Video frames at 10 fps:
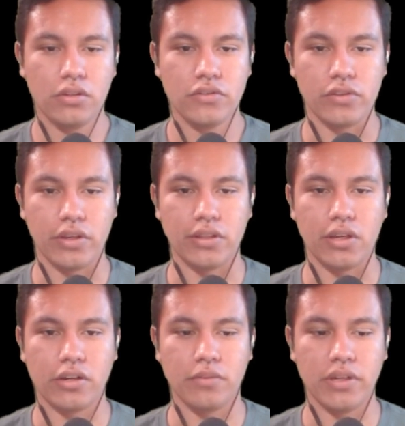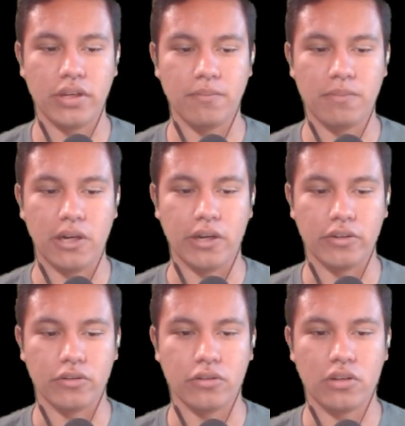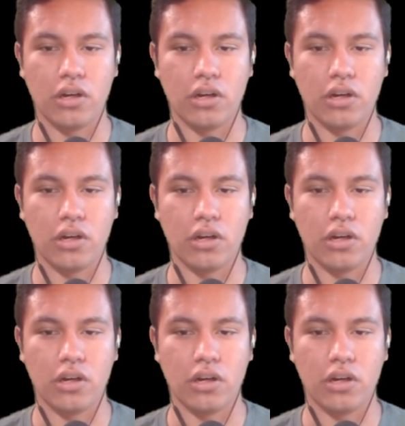So yeah, the Ottoman Empire,